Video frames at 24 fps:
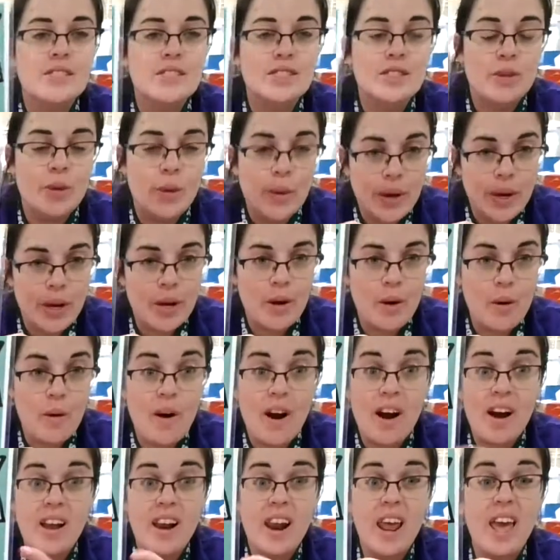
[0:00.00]
You can go
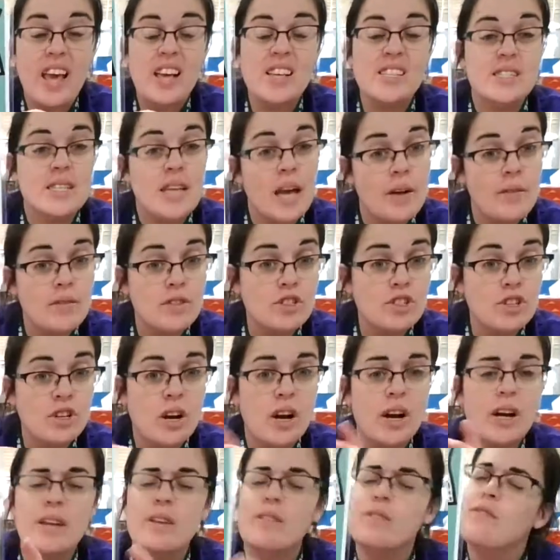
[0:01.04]
on a scavenger
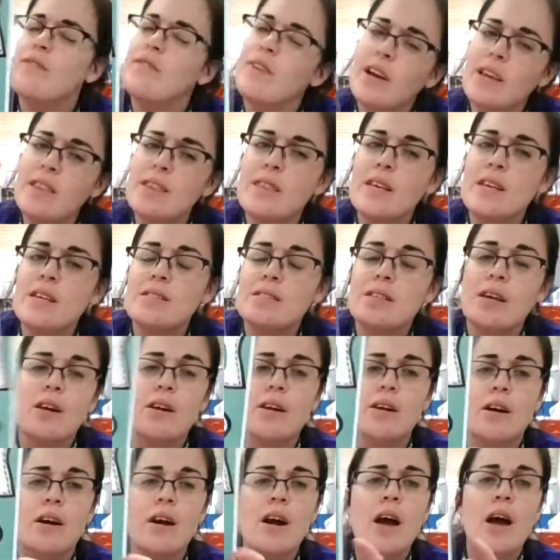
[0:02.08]
hunt, find things that
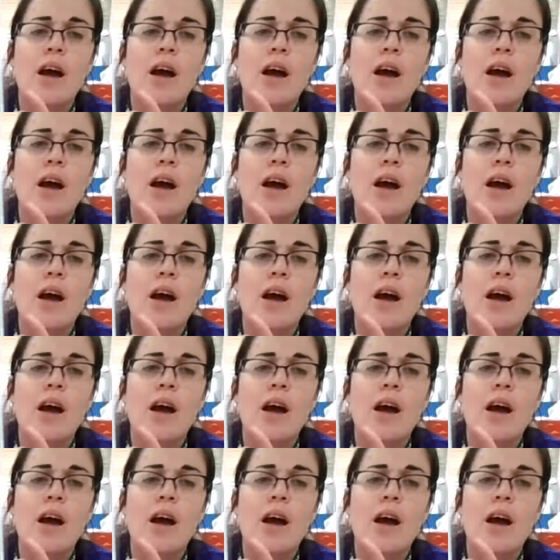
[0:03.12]
are